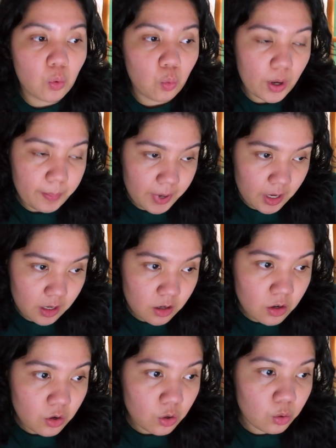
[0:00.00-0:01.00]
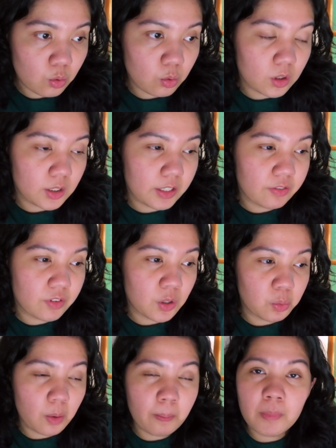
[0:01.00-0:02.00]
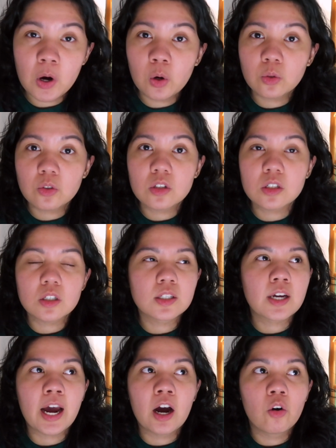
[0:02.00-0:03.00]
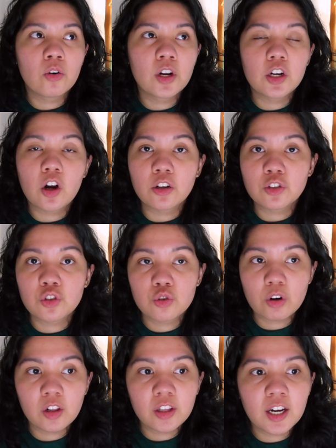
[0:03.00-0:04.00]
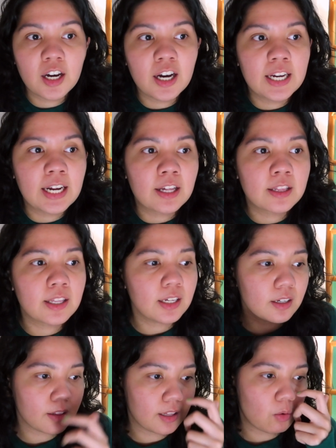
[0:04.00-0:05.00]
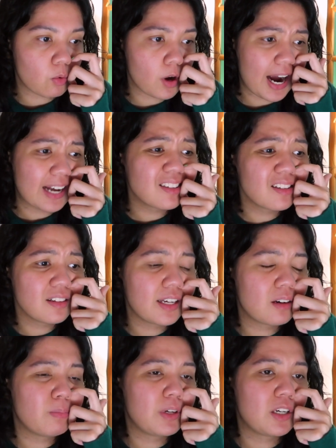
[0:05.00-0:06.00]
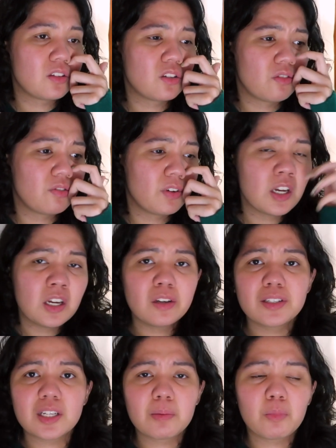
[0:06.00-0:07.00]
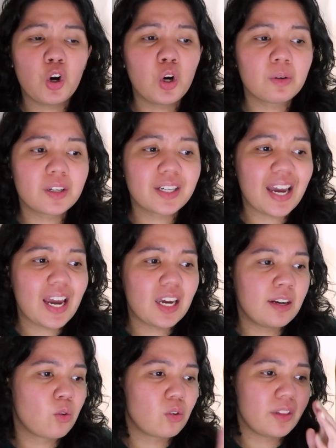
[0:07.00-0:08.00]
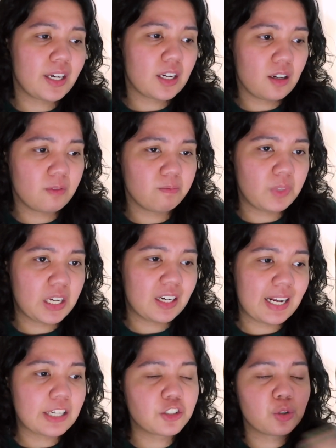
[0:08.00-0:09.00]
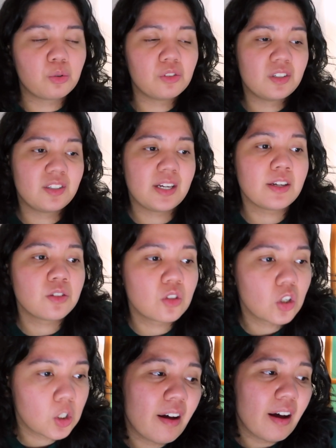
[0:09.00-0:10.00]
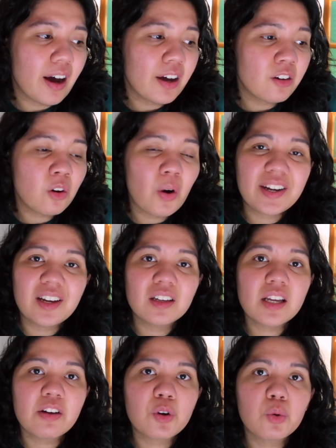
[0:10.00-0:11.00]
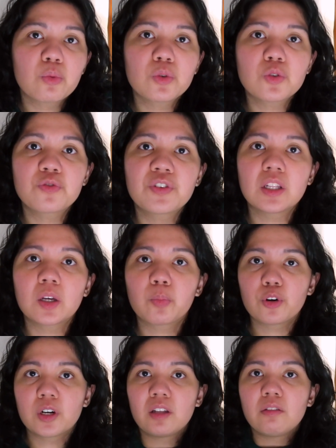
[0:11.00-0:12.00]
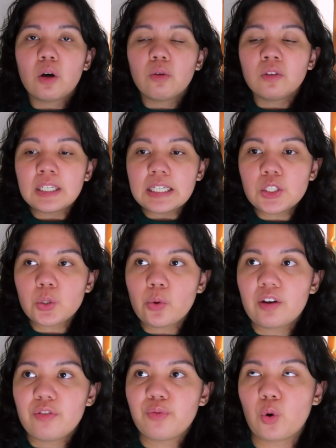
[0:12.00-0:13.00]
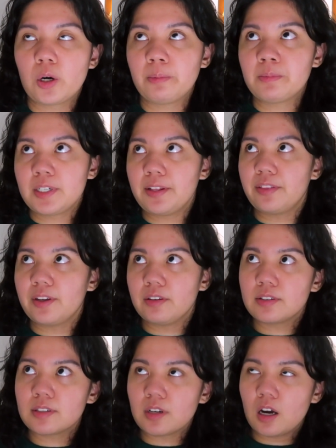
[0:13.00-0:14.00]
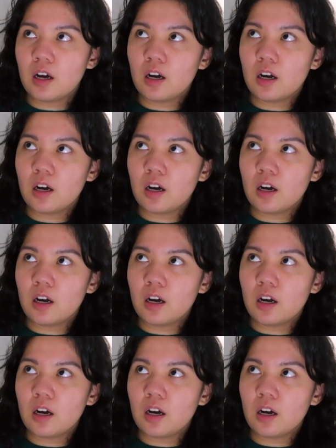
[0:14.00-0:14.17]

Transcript: women who live in a remote town in Australia, and I think they were isolated because of some hurricane or like a natural disaster. I don't know, I guess everyone was feeling pretty lonely, so they formed this